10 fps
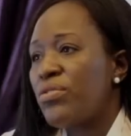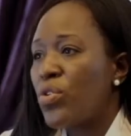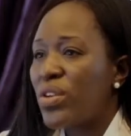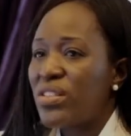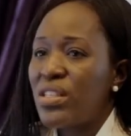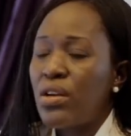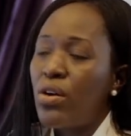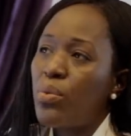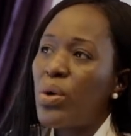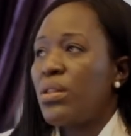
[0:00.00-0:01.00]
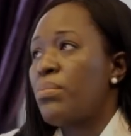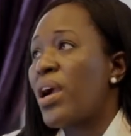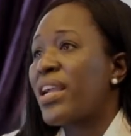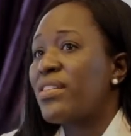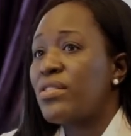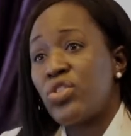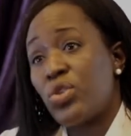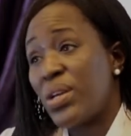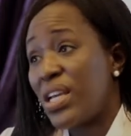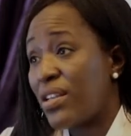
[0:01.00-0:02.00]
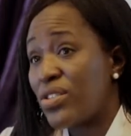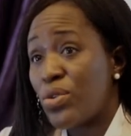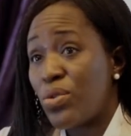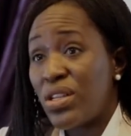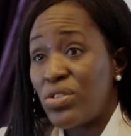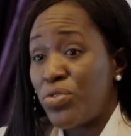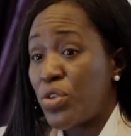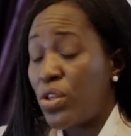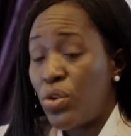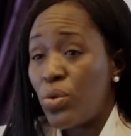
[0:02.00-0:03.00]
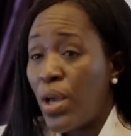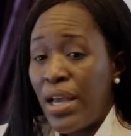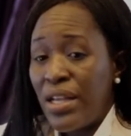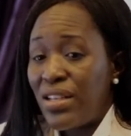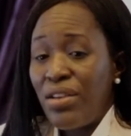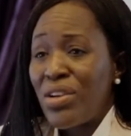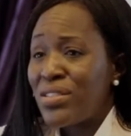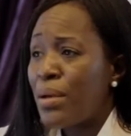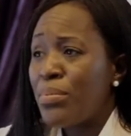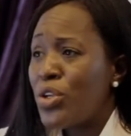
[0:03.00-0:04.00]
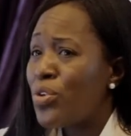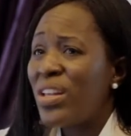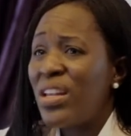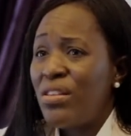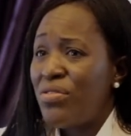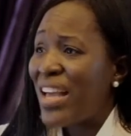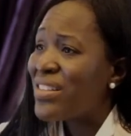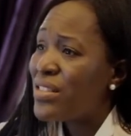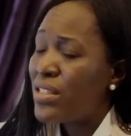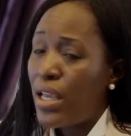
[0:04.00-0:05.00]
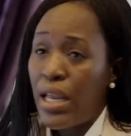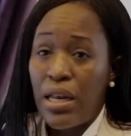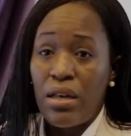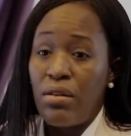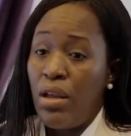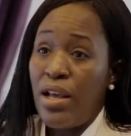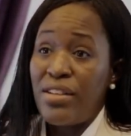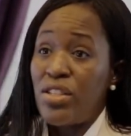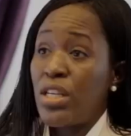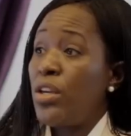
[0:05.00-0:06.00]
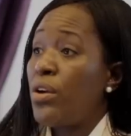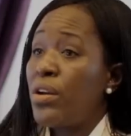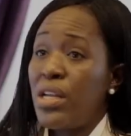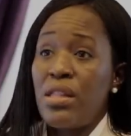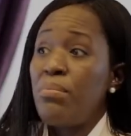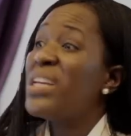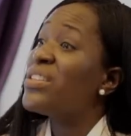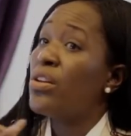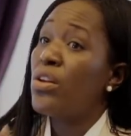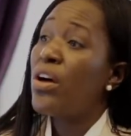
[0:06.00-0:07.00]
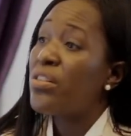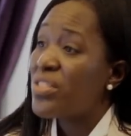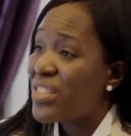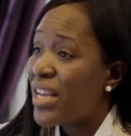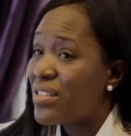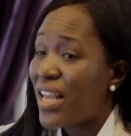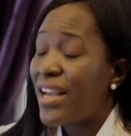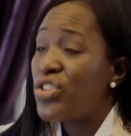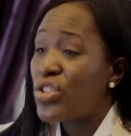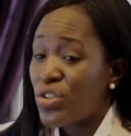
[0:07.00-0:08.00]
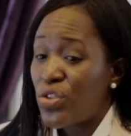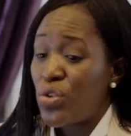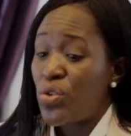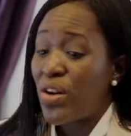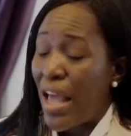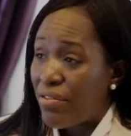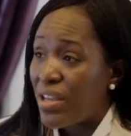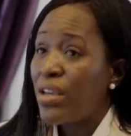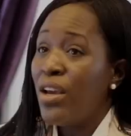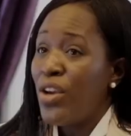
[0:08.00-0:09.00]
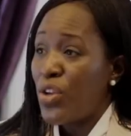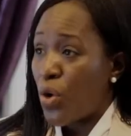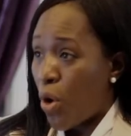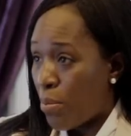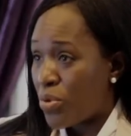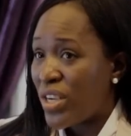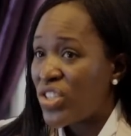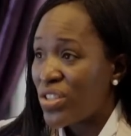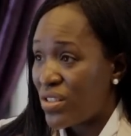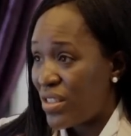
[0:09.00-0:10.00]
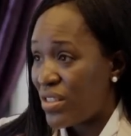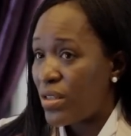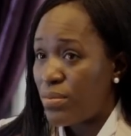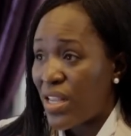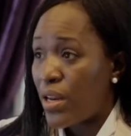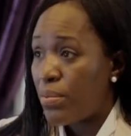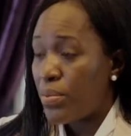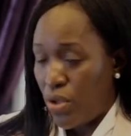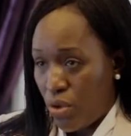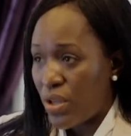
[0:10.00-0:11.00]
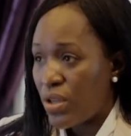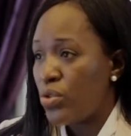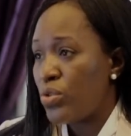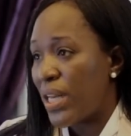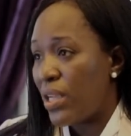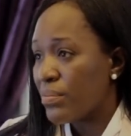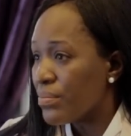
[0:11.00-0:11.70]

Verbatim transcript: focusing on what the markets are doing and so on and so forth. You take, for example, you can invest in a security that makes a lot of sense, and just you not having your operational system set up, you can lose money.